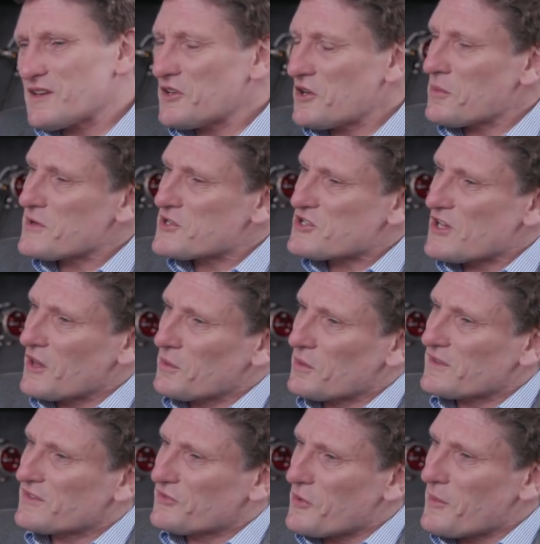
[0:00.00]
you know Michel
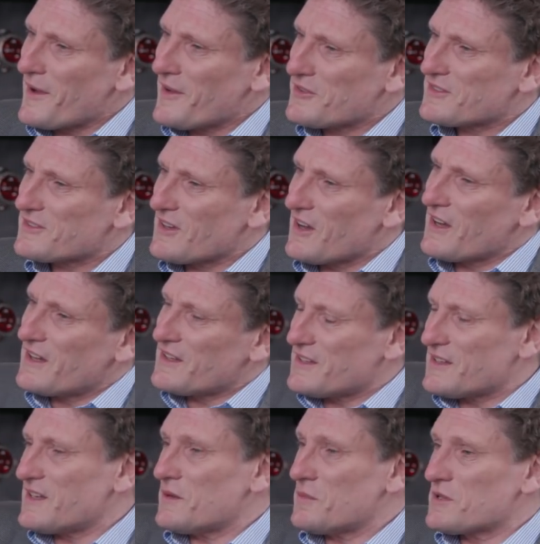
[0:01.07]
was from outside,
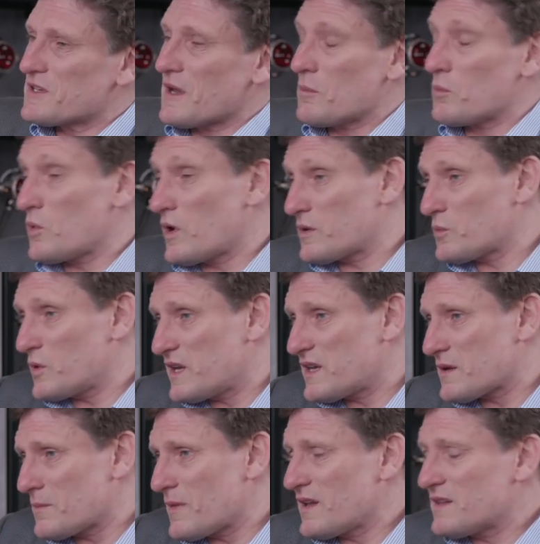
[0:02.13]
and he would come one
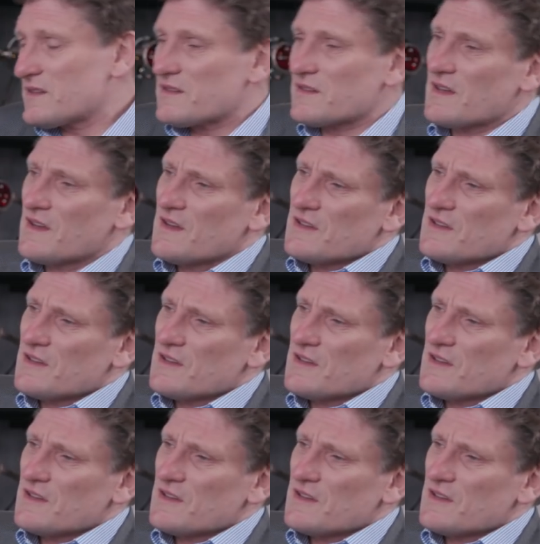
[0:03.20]
week a month